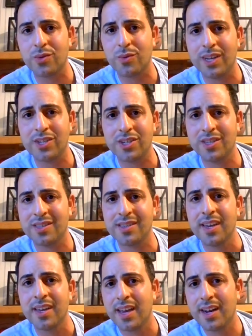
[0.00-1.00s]
questions
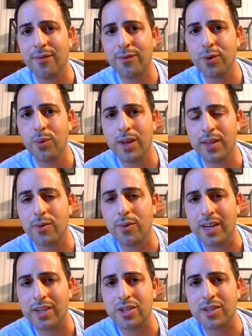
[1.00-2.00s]
and a few other
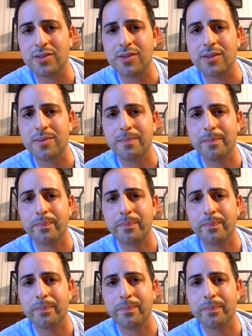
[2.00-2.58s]
questions.